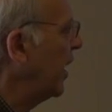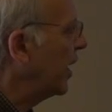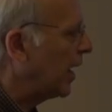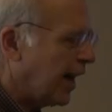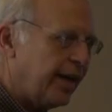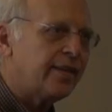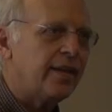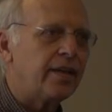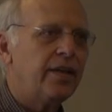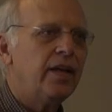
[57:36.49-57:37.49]
And I
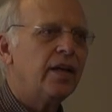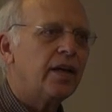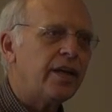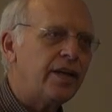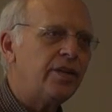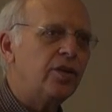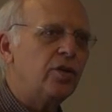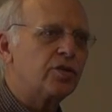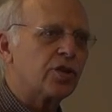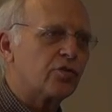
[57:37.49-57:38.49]
think he
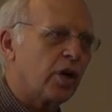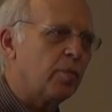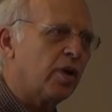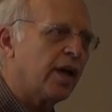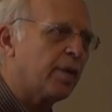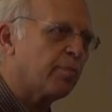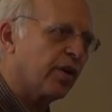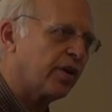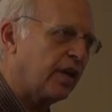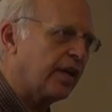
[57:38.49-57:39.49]
used the trouble at
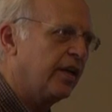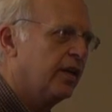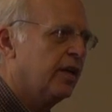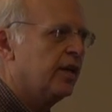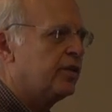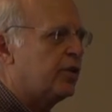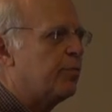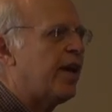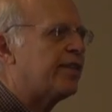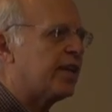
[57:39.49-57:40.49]
Berkeley to
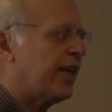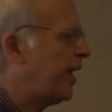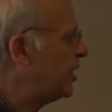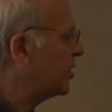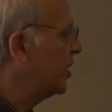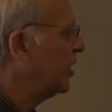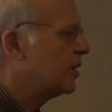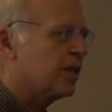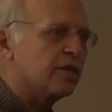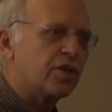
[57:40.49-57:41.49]
make the case
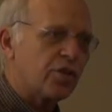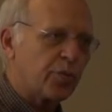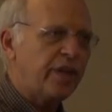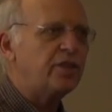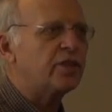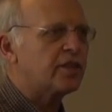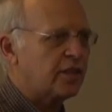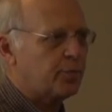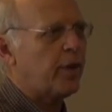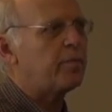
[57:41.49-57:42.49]
to, to the Regents to
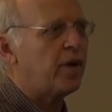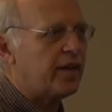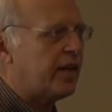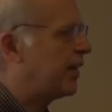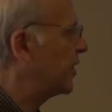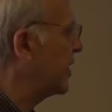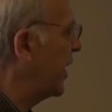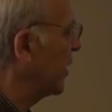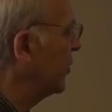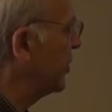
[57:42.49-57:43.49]
spend money on the
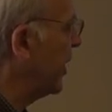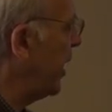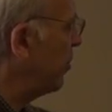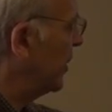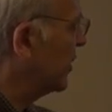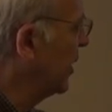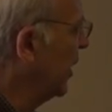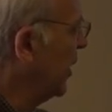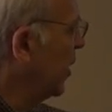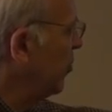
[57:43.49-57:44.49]
Santa Cruz campus,
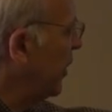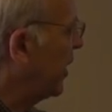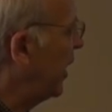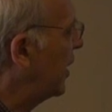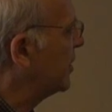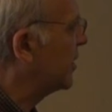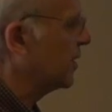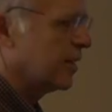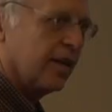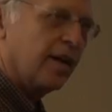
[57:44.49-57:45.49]
because
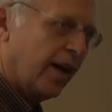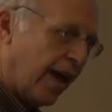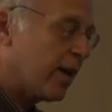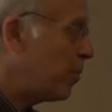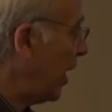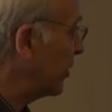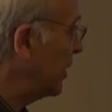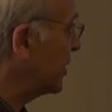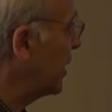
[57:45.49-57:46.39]
at about this